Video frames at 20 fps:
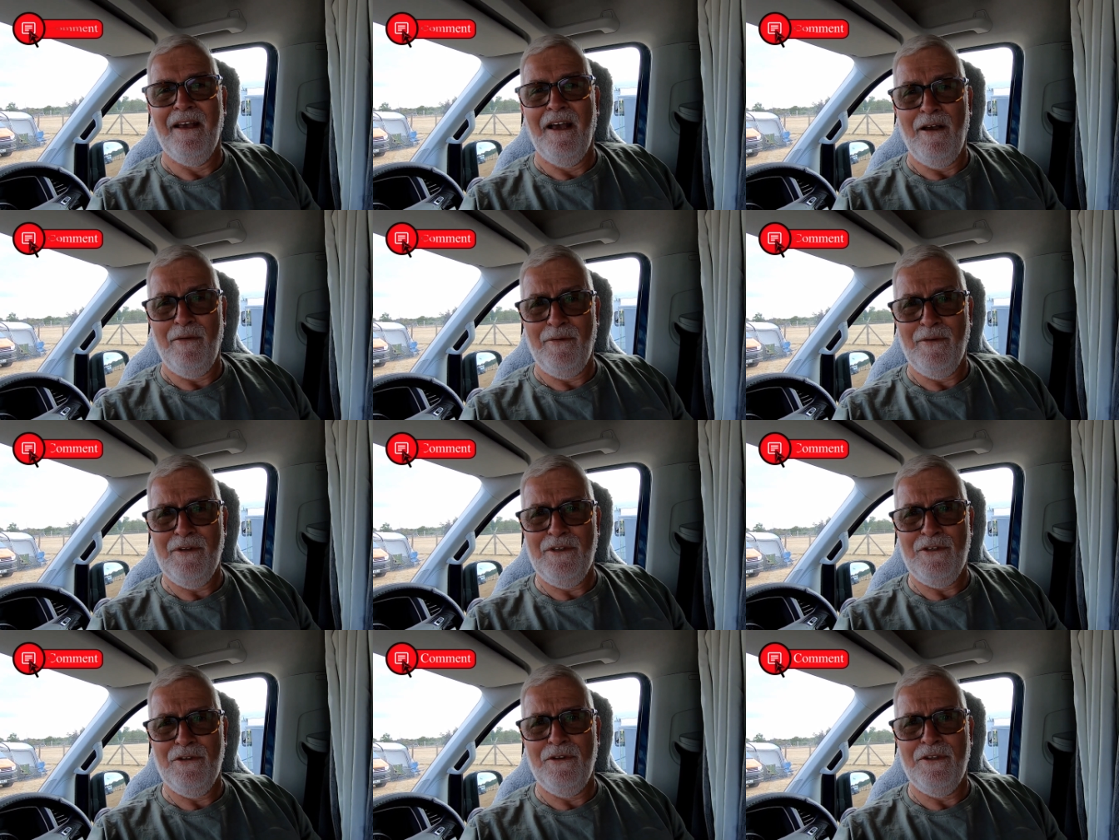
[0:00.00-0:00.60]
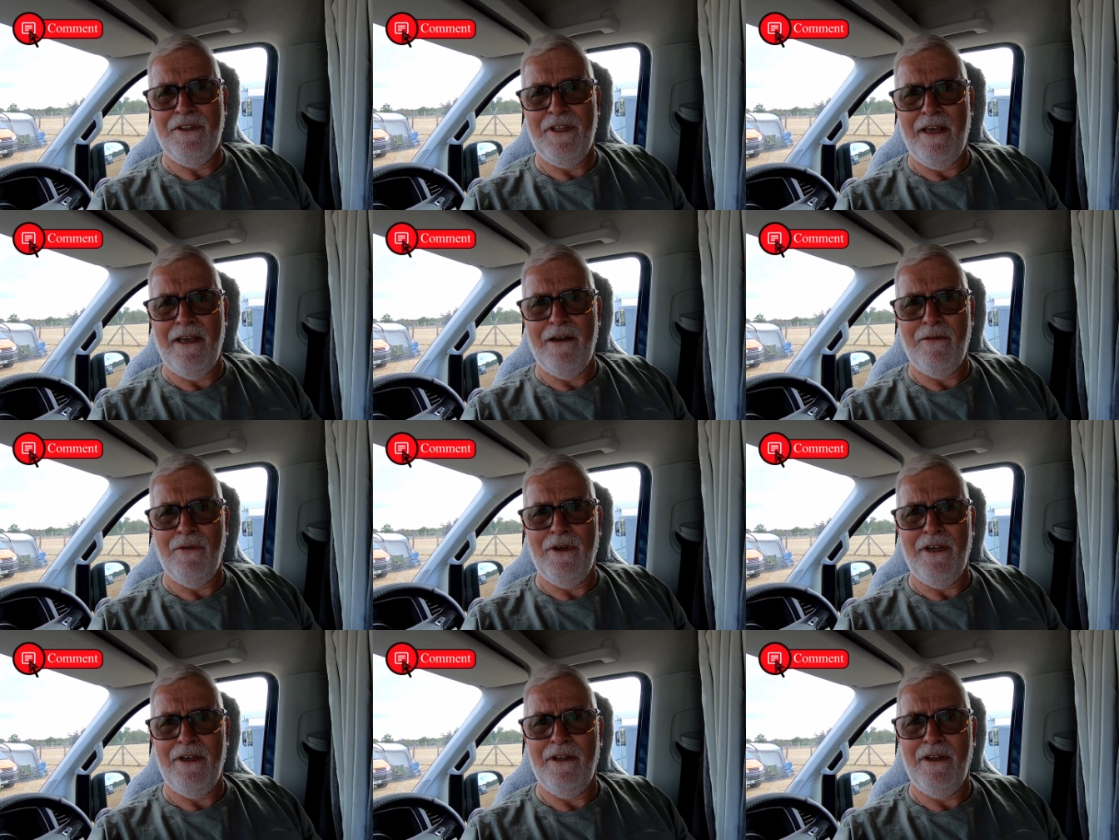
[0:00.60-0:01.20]
hope you enjoyed
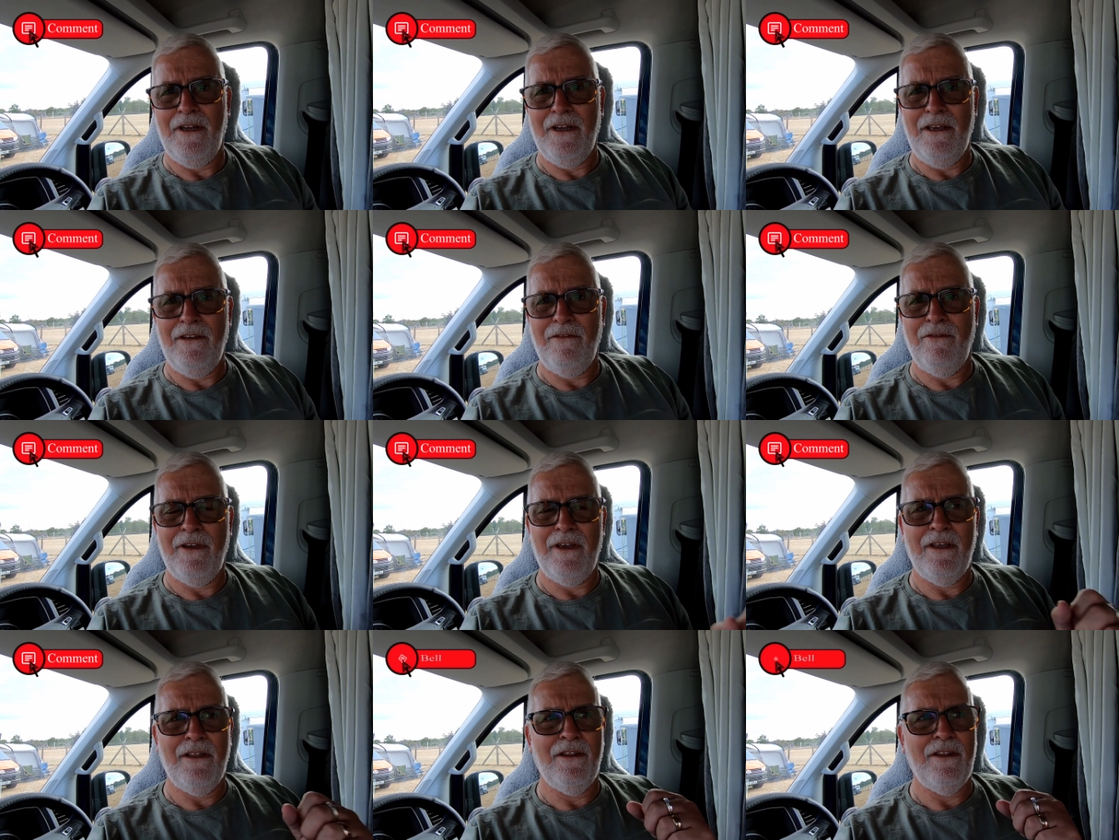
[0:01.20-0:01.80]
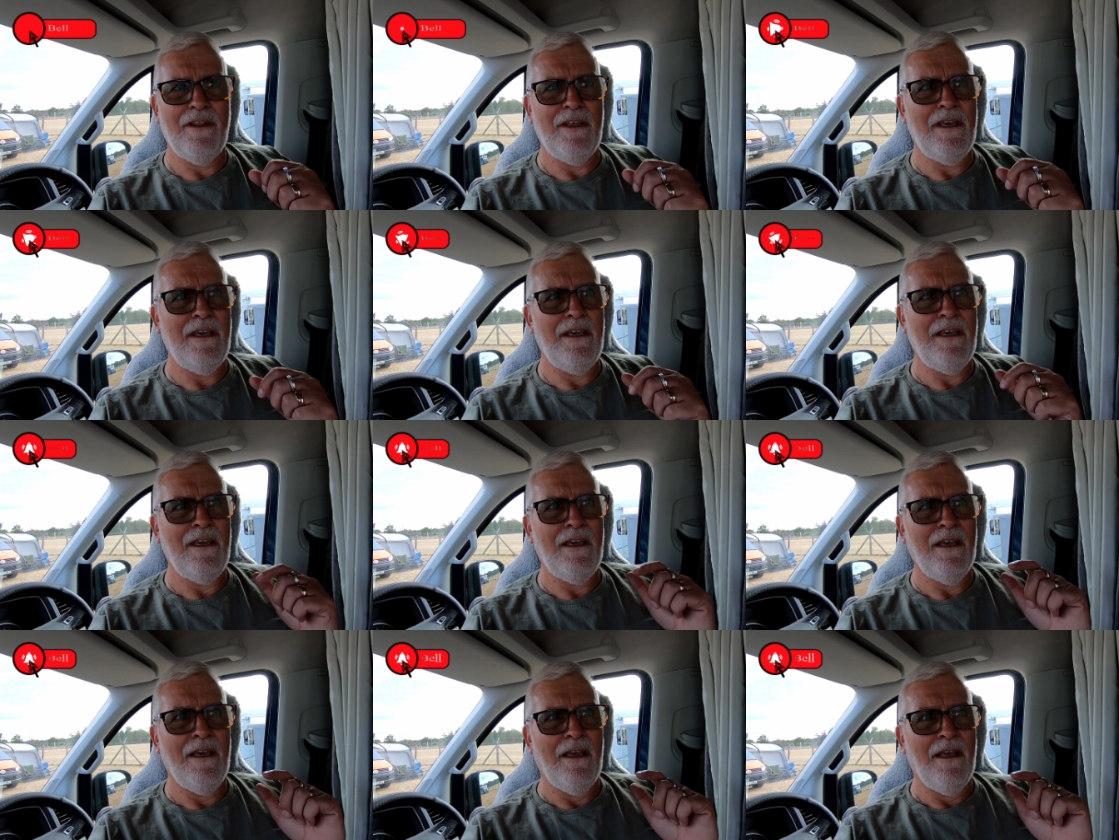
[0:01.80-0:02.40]
that we're leaving
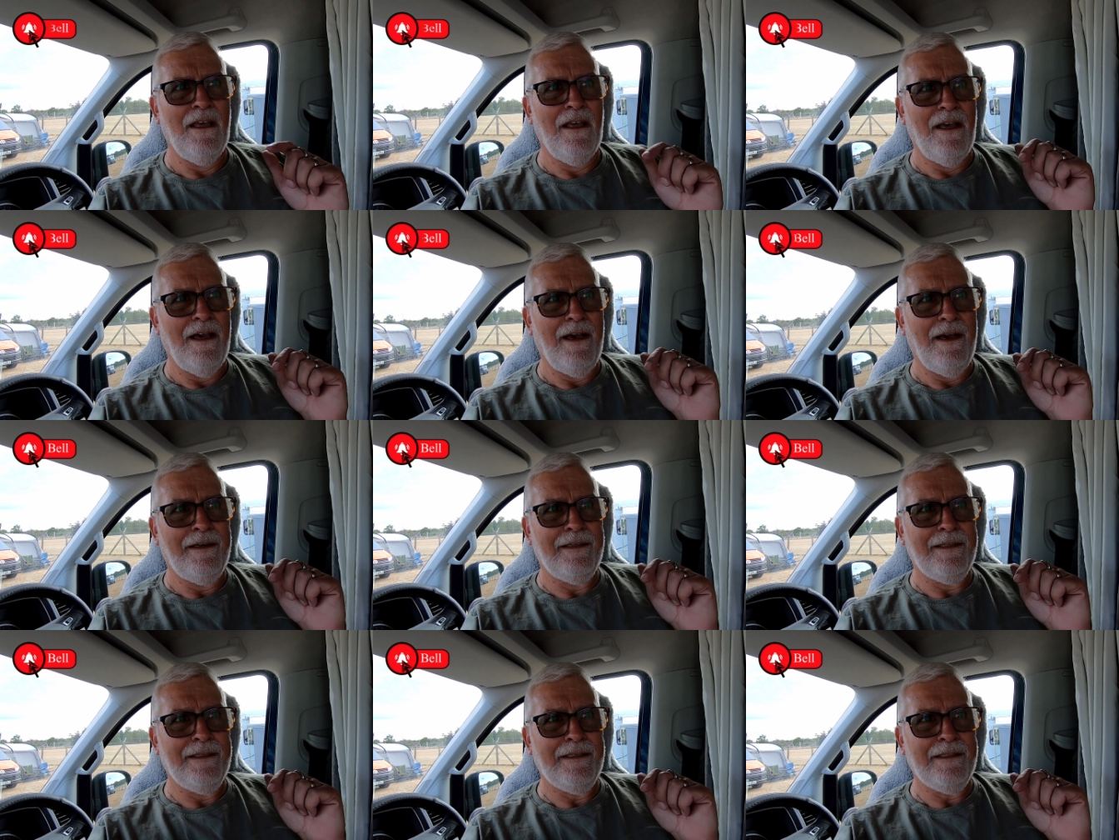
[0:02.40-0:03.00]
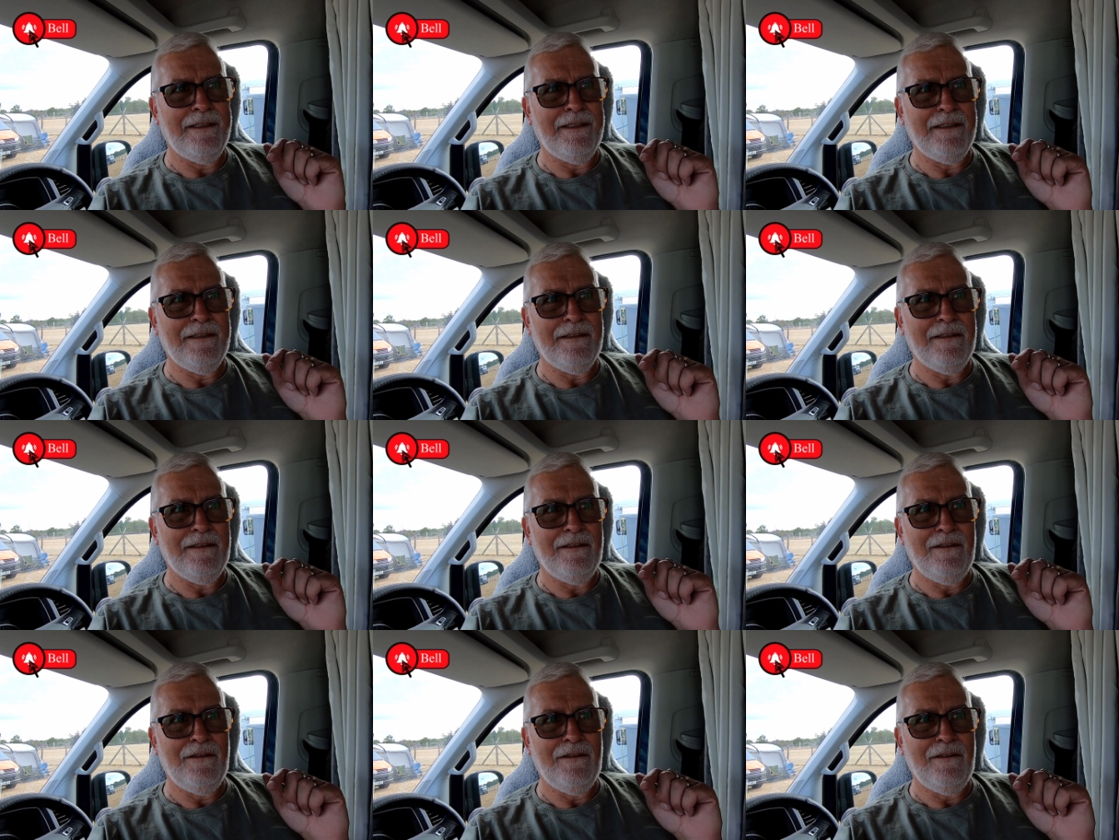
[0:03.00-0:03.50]
the uh,